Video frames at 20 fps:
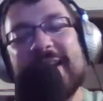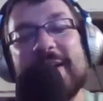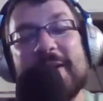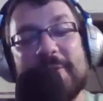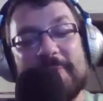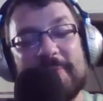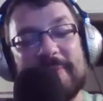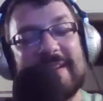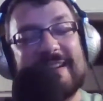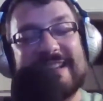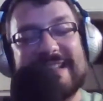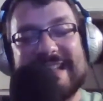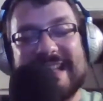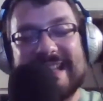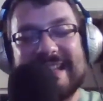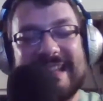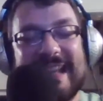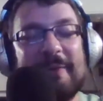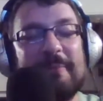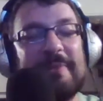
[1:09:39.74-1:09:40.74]
we're gonna
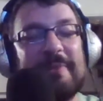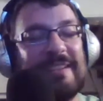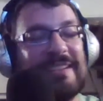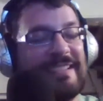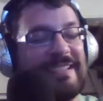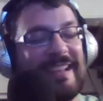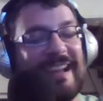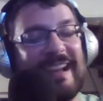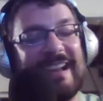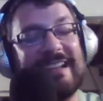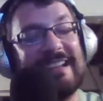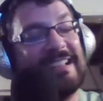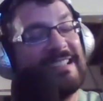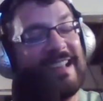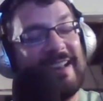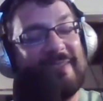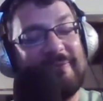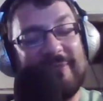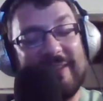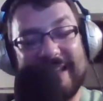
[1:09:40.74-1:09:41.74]
set that one aside because
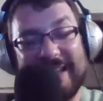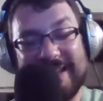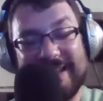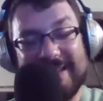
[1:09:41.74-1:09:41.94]
I feel like you